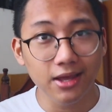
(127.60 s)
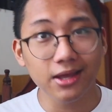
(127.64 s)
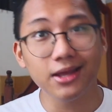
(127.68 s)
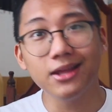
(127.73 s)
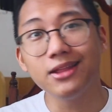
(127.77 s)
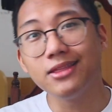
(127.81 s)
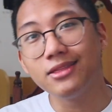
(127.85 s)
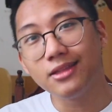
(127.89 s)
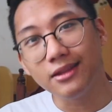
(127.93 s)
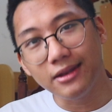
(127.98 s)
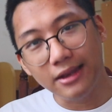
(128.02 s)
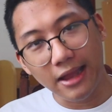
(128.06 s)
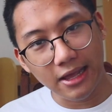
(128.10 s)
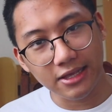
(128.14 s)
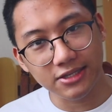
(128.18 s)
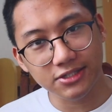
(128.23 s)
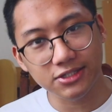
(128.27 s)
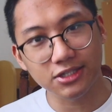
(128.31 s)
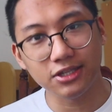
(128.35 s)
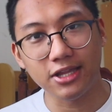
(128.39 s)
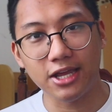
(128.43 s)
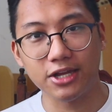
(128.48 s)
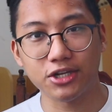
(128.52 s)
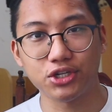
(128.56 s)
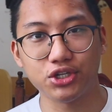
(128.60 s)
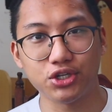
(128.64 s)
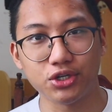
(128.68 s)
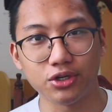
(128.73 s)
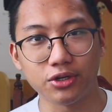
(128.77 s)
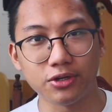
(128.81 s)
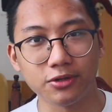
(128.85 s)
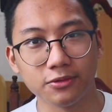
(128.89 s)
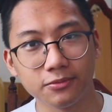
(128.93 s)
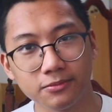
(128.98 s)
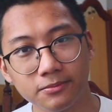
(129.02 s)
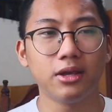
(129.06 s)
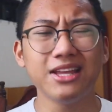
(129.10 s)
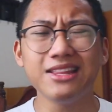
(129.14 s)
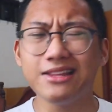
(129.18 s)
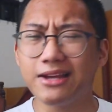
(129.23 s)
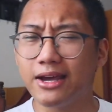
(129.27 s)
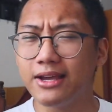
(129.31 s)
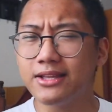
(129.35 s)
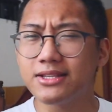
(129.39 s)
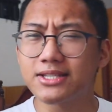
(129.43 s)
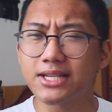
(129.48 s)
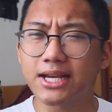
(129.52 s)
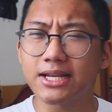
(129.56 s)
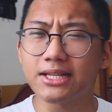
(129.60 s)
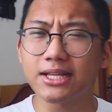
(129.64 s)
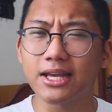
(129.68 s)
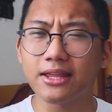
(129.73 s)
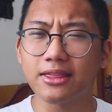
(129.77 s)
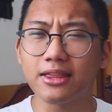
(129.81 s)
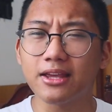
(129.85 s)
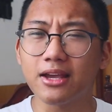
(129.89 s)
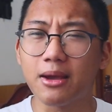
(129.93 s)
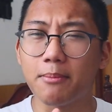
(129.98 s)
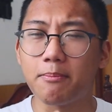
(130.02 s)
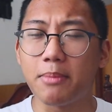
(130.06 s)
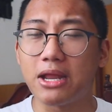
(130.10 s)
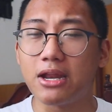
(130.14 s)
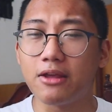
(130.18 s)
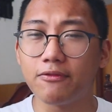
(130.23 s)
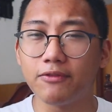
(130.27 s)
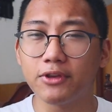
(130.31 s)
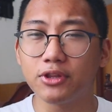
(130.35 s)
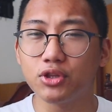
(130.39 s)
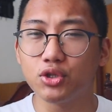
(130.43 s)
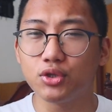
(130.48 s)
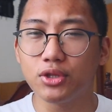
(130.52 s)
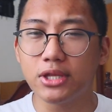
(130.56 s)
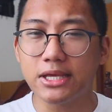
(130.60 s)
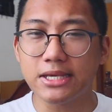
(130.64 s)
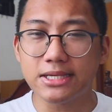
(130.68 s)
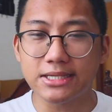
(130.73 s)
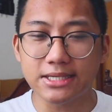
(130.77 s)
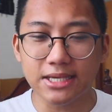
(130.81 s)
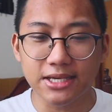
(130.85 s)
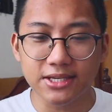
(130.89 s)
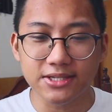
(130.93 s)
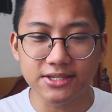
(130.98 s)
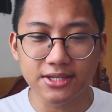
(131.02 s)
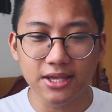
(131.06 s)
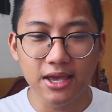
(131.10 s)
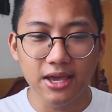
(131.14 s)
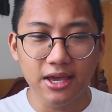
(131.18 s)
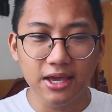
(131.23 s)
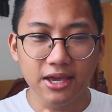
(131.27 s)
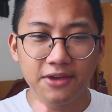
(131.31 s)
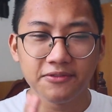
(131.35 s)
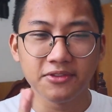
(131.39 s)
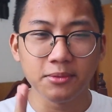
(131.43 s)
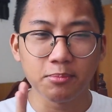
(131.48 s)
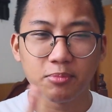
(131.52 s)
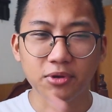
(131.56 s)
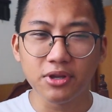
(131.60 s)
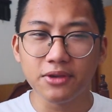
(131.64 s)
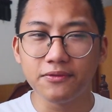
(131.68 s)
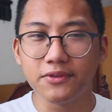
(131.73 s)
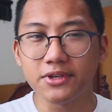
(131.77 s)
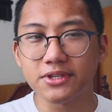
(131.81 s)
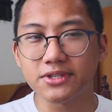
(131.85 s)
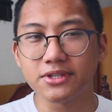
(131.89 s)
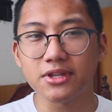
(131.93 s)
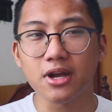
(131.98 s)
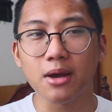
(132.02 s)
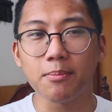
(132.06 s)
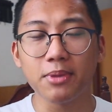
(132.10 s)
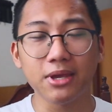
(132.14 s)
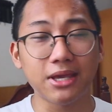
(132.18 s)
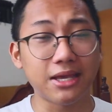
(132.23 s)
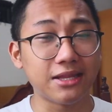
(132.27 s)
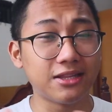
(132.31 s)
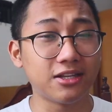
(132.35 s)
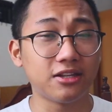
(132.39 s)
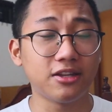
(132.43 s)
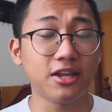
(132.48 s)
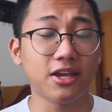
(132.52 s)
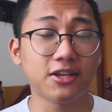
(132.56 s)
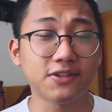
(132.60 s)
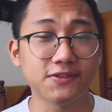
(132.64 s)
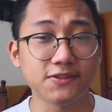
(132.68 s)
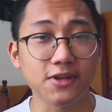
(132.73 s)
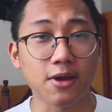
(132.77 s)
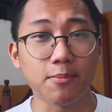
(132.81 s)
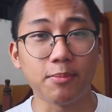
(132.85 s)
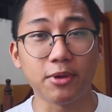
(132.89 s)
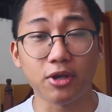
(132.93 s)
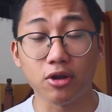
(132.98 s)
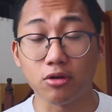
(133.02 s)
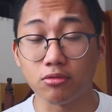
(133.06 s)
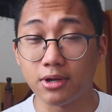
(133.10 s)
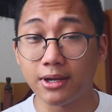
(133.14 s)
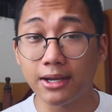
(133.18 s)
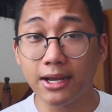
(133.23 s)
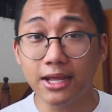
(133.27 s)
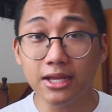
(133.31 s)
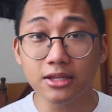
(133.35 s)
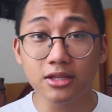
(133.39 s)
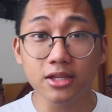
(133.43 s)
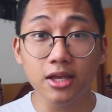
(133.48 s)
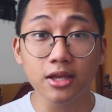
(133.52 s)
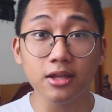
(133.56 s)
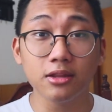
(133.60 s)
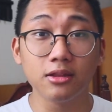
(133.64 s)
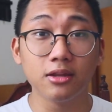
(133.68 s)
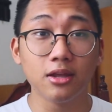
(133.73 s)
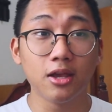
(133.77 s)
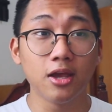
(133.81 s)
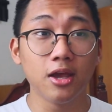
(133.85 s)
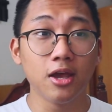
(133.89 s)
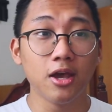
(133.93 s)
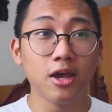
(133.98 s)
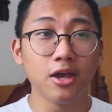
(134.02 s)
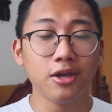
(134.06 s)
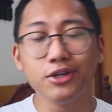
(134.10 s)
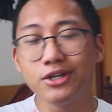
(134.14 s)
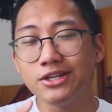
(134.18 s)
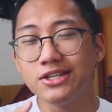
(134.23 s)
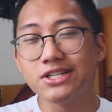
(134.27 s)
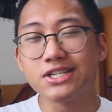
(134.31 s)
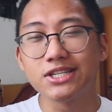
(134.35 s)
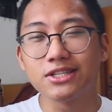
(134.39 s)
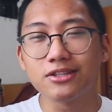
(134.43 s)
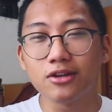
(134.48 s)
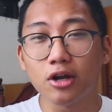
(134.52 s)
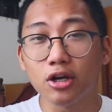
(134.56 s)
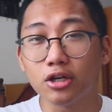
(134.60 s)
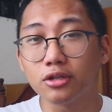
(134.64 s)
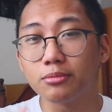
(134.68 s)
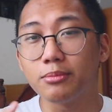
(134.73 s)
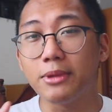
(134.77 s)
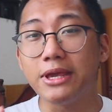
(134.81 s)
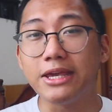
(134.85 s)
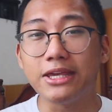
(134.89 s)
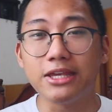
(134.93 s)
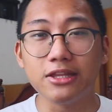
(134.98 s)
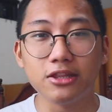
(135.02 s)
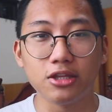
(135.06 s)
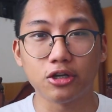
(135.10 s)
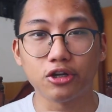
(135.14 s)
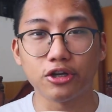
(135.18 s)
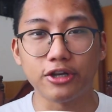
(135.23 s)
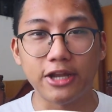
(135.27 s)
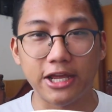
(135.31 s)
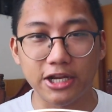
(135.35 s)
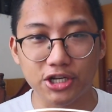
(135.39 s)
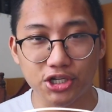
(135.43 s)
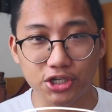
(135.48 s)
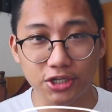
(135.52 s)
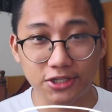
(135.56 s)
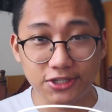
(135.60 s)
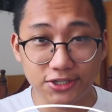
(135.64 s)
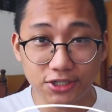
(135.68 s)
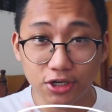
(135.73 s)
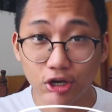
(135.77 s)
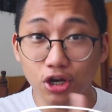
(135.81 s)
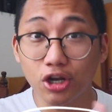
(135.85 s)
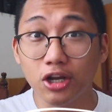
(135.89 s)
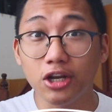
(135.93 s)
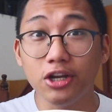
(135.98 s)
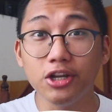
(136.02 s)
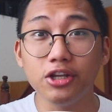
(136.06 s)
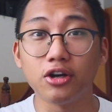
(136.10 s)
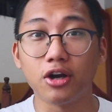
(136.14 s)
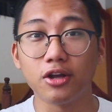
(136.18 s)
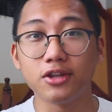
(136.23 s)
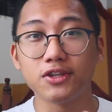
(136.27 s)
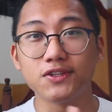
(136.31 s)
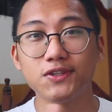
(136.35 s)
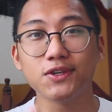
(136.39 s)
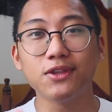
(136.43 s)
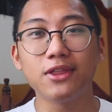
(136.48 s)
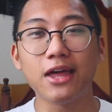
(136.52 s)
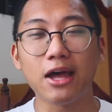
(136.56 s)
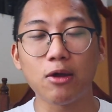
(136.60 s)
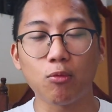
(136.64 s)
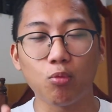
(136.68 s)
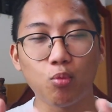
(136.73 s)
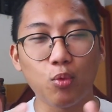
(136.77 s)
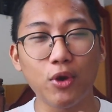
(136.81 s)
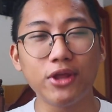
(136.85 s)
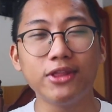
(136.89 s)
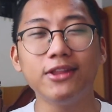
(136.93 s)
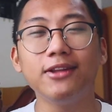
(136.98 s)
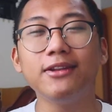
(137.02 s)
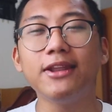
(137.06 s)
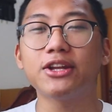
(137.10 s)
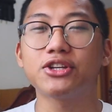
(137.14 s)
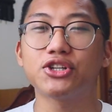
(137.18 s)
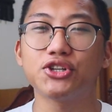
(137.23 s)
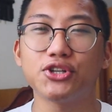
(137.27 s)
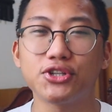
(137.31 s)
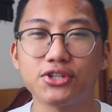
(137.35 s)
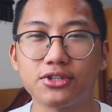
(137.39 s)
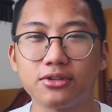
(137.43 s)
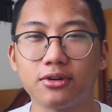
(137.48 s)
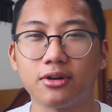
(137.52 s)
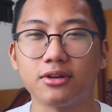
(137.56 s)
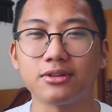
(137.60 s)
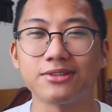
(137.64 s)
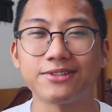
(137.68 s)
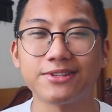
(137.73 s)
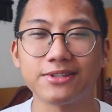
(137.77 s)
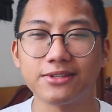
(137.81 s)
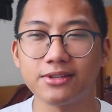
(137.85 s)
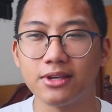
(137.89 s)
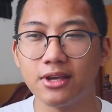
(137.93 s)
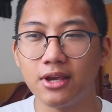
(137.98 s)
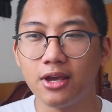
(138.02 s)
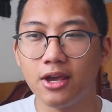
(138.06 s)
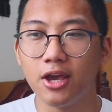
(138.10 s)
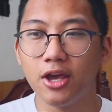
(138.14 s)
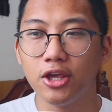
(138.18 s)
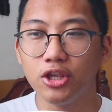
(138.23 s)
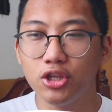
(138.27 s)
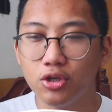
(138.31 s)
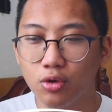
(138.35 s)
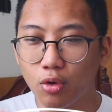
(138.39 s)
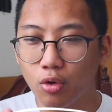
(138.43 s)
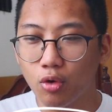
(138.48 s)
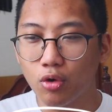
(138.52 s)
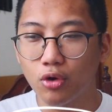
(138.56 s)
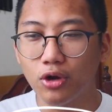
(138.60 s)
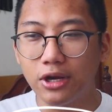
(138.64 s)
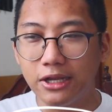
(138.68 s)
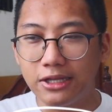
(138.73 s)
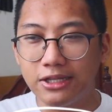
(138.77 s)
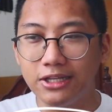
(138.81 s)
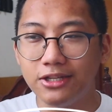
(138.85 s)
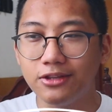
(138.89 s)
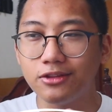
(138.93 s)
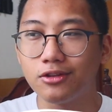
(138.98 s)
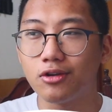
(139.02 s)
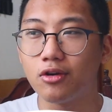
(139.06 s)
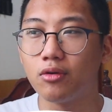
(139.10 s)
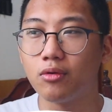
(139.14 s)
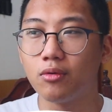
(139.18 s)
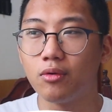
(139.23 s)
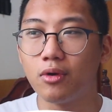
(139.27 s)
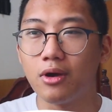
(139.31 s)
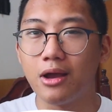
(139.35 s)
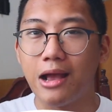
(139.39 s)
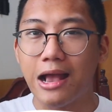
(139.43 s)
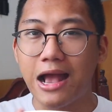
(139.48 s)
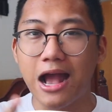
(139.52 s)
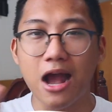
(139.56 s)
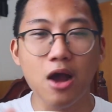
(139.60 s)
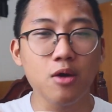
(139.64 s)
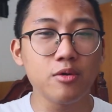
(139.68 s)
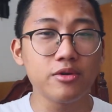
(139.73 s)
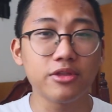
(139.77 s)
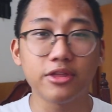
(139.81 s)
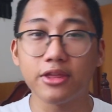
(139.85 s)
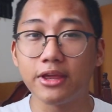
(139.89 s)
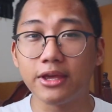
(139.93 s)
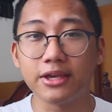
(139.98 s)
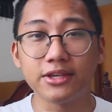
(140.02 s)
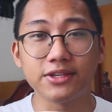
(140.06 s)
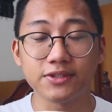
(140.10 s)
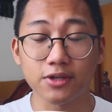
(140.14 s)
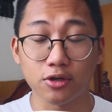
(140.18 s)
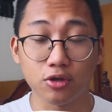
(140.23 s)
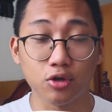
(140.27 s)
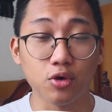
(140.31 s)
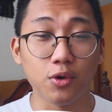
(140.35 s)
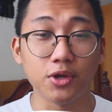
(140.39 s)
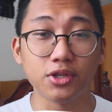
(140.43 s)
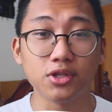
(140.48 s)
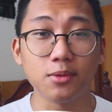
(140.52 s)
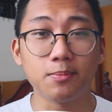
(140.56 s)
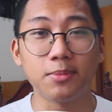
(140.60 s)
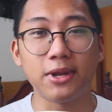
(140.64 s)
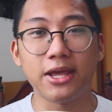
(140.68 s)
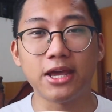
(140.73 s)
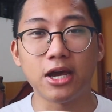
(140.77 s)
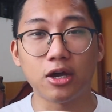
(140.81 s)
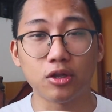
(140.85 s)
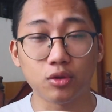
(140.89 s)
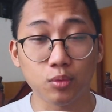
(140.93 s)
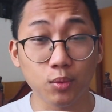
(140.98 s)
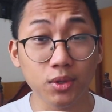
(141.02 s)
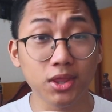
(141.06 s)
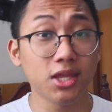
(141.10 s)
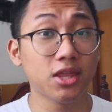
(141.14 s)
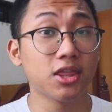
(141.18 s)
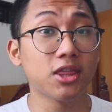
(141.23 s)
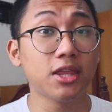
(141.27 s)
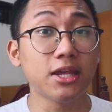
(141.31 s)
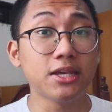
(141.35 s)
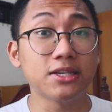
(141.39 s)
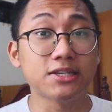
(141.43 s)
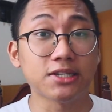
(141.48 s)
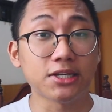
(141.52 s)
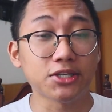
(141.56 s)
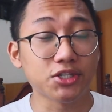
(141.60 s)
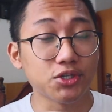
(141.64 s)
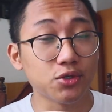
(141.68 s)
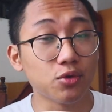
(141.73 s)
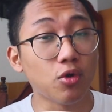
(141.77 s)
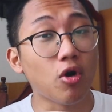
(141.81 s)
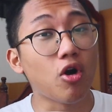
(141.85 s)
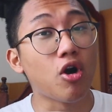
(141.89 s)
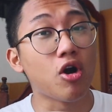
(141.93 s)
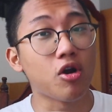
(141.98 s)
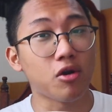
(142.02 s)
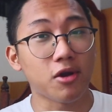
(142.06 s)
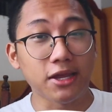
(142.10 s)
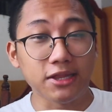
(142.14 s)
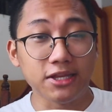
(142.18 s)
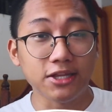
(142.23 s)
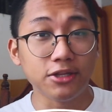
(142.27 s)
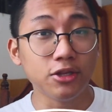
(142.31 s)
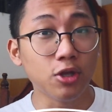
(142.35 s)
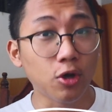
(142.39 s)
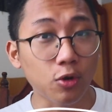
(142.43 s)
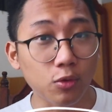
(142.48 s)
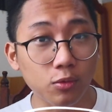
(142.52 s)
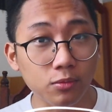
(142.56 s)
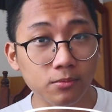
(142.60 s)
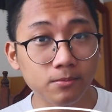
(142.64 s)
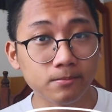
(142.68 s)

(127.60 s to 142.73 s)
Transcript: in the next lecture. In hindsight, I think a benefit to this is if the previous topic and the next topic are related, you can start making the connections early on so that when the lecture starts, you already know how things are going to play out with the things that you already know.